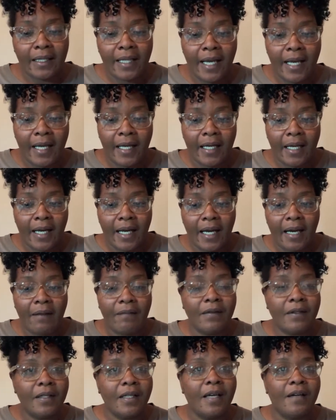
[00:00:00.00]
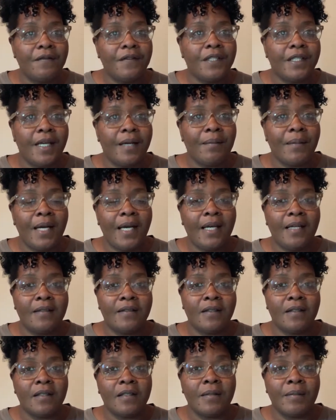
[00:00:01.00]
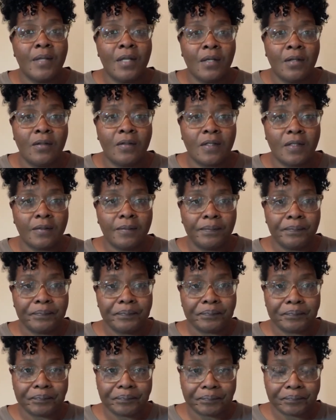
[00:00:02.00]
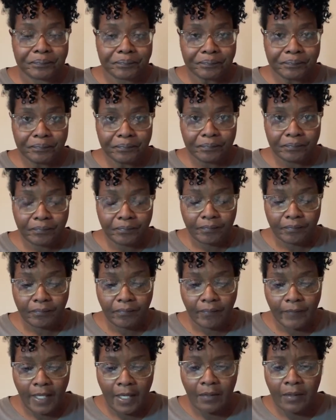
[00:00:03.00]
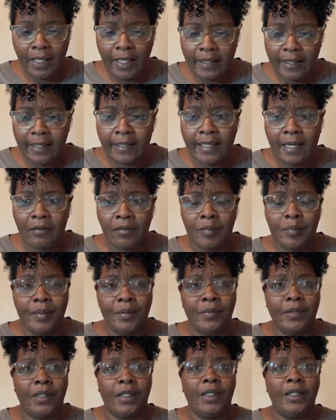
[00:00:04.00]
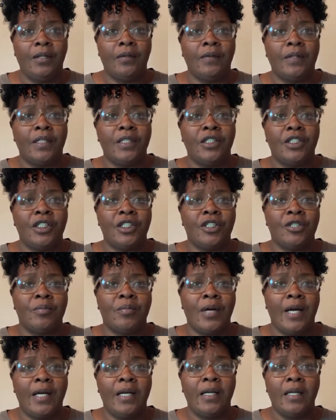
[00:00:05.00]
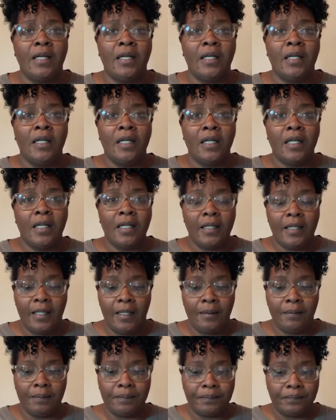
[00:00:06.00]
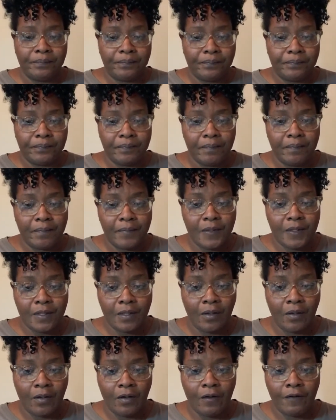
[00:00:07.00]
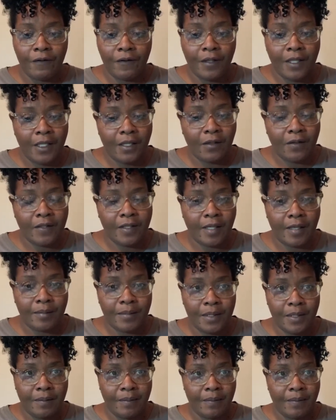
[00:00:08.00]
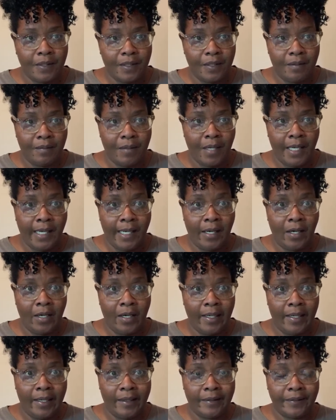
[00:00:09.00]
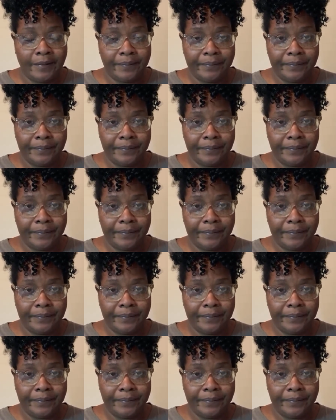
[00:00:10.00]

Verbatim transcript: Like I would love to get my hands on some of those. That I think that would be really cute with the gingerbread theme. So hopefully those come to, to my area.